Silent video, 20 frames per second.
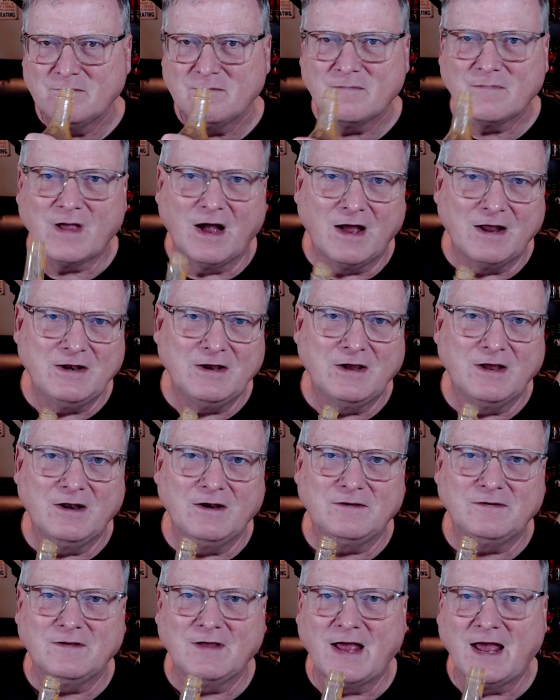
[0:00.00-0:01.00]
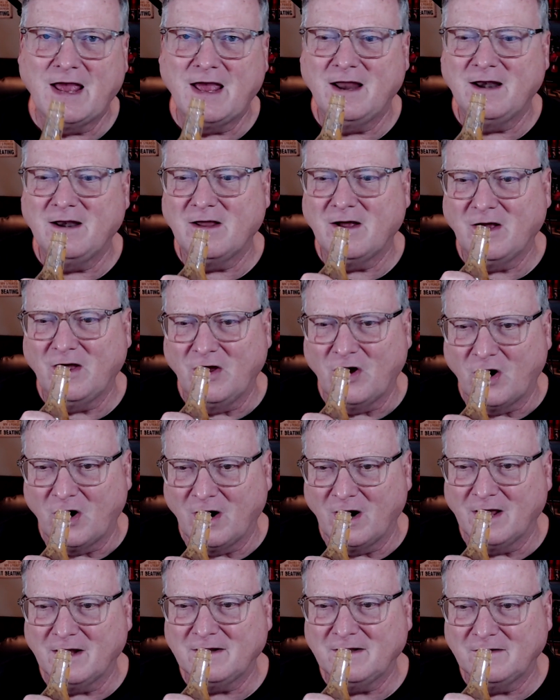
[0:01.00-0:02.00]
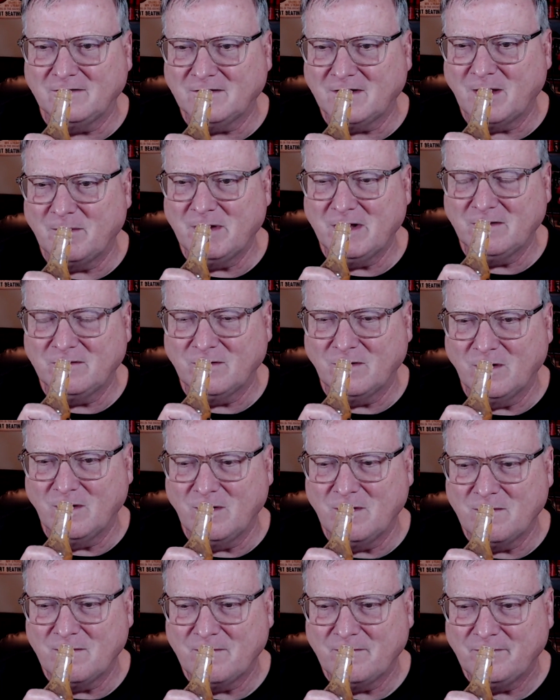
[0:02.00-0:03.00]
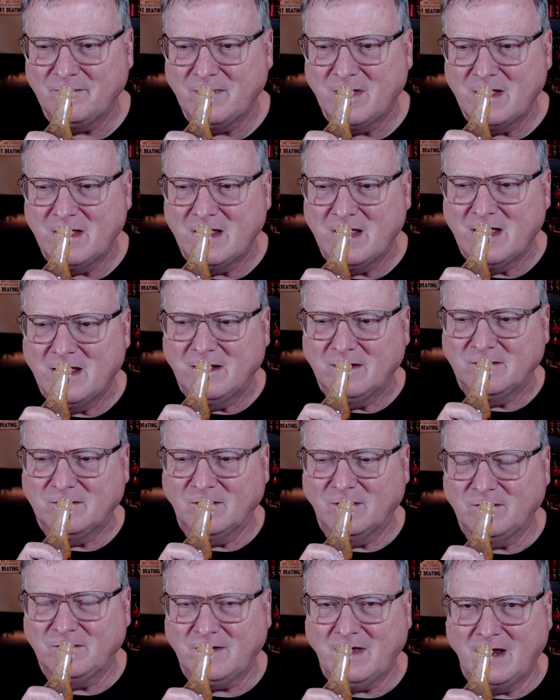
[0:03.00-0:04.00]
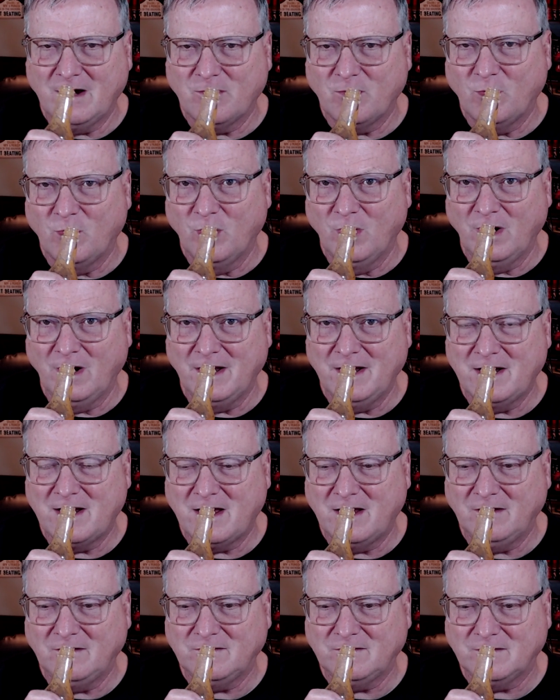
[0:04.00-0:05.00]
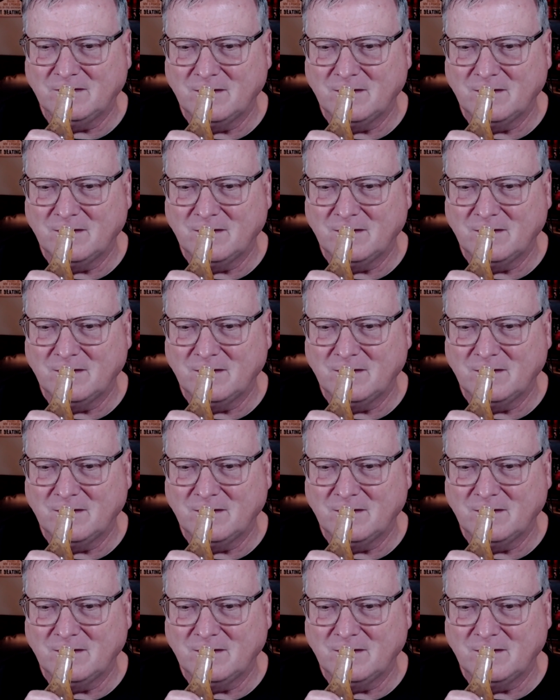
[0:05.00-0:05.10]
onions and garlic that's coming through. So it's got a really nice,